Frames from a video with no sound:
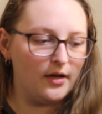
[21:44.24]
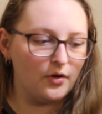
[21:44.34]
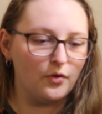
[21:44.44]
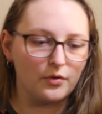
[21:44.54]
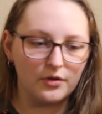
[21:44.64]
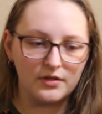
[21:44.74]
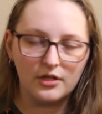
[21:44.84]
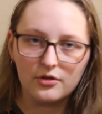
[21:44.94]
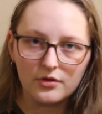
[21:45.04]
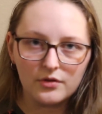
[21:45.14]
quarter
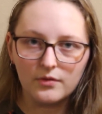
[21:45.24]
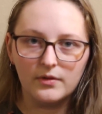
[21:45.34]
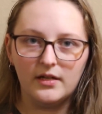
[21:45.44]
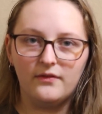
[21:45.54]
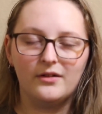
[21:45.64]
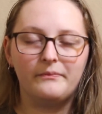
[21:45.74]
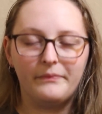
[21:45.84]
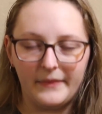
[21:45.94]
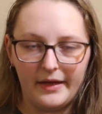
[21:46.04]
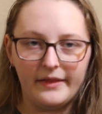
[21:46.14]
stitches or whatever.
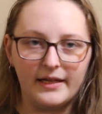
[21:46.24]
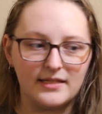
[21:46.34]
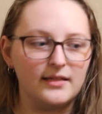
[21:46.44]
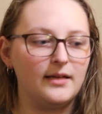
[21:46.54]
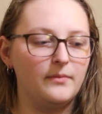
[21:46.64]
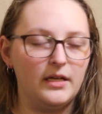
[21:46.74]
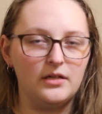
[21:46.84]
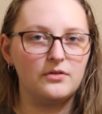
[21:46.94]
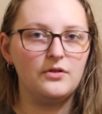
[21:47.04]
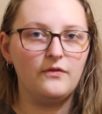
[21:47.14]
That's like my
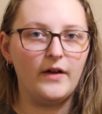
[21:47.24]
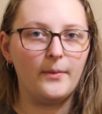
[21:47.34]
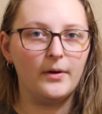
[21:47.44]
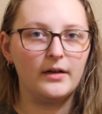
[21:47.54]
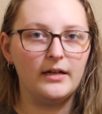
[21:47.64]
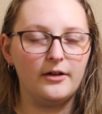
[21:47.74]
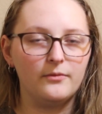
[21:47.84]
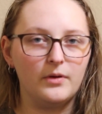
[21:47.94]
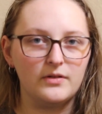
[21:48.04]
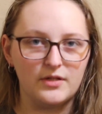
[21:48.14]
go-to fabric
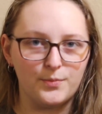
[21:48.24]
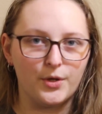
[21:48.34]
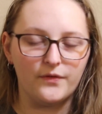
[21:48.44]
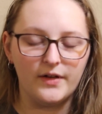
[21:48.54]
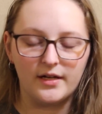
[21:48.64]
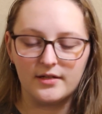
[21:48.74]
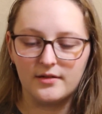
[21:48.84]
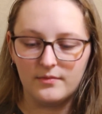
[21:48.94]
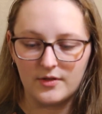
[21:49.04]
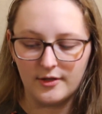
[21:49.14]
now, because it's perfect.
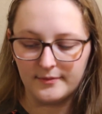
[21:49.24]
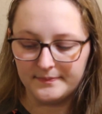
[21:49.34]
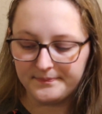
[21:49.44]
So